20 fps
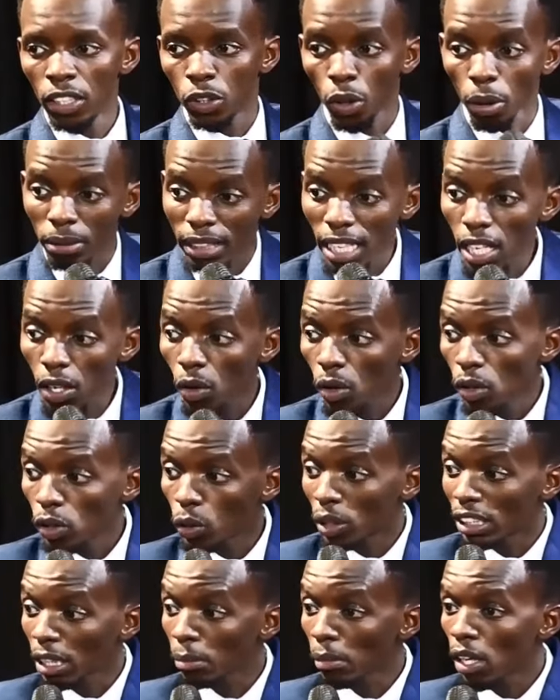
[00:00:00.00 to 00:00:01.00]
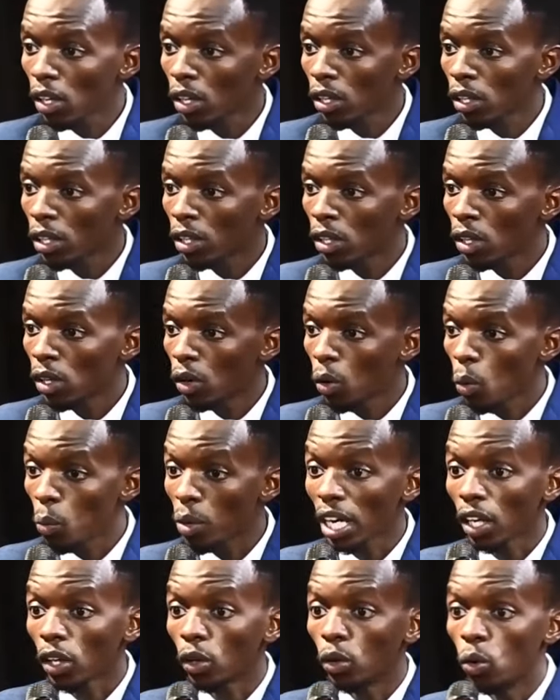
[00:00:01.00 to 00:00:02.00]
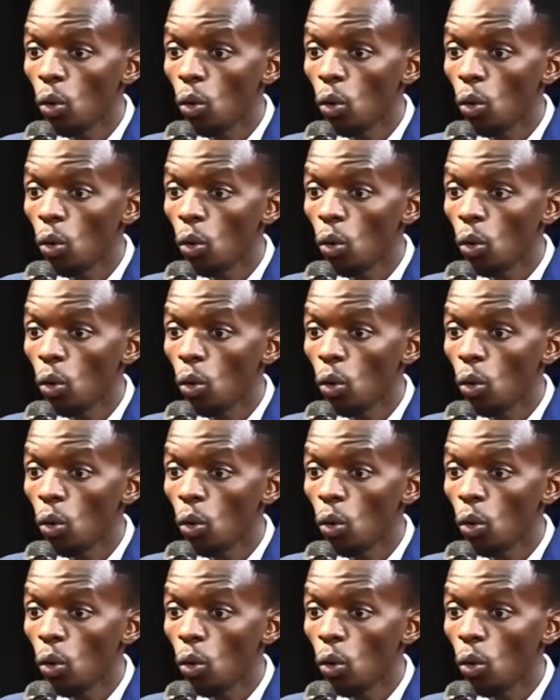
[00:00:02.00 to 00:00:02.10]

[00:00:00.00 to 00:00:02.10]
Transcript: So I'm saying, tukisema, we are